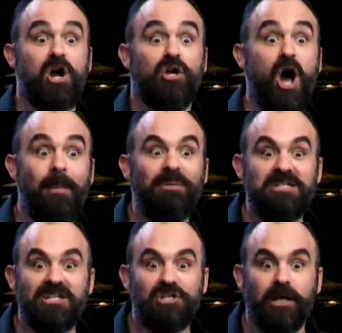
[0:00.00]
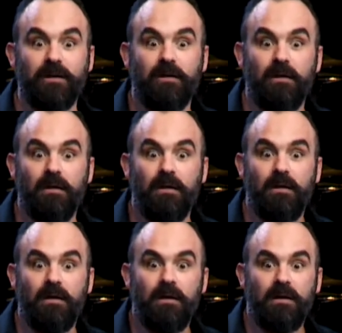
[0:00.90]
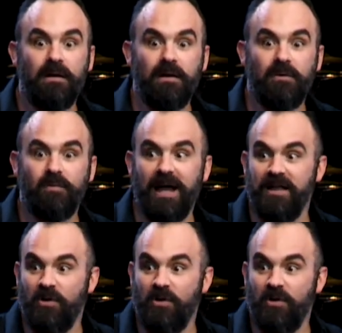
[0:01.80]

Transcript: Competition, right?